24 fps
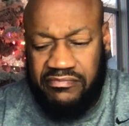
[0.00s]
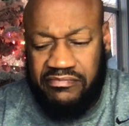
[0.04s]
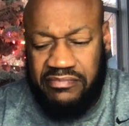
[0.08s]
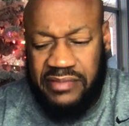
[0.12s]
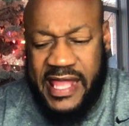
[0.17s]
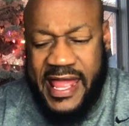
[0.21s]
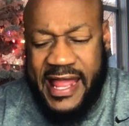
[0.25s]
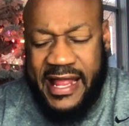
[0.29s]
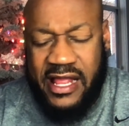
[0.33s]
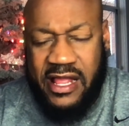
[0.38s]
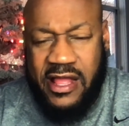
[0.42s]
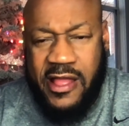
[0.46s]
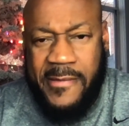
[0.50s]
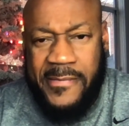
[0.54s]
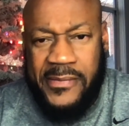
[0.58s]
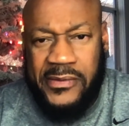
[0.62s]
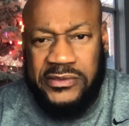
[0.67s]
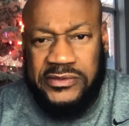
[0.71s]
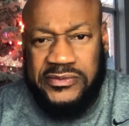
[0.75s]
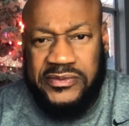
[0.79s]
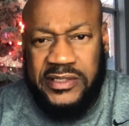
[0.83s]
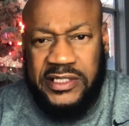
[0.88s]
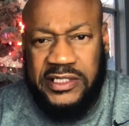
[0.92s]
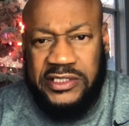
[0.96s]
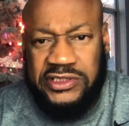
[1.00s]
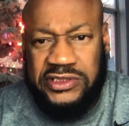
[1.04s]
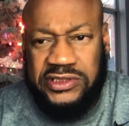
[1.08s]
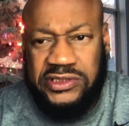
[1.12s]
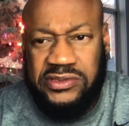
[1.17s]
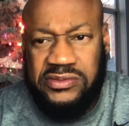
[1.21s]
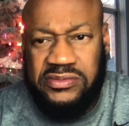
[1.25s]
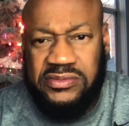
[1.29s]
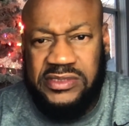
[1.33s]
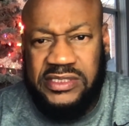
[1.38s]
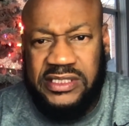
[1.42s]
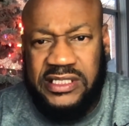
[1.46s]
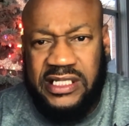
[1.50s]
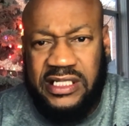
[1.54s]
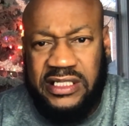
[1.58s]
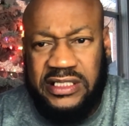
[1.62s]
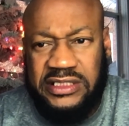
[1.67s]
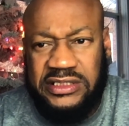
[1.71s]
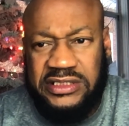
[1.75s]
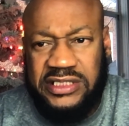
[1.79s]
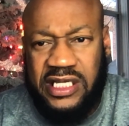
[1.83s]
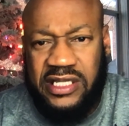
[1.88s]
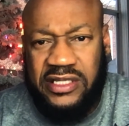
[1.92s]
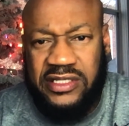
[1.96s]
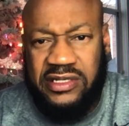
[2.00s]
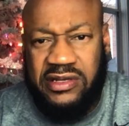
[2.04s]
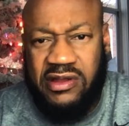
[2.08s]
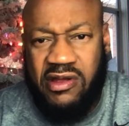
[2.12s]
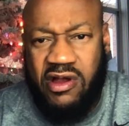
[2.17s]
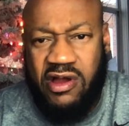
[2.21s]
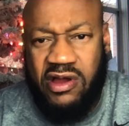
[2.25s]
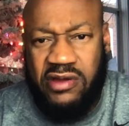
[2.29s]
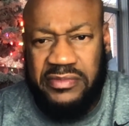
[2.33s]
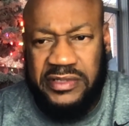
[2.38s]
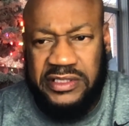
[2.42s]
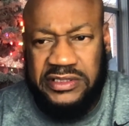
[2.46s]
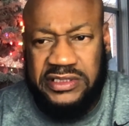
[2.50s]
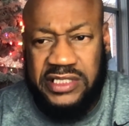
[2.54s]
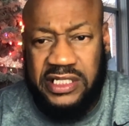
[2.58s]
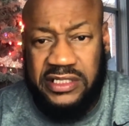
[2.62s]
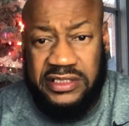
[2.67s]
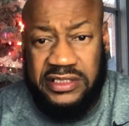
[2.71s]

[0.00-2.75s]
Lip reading: black couples where they shoot and kill each other and harm each other.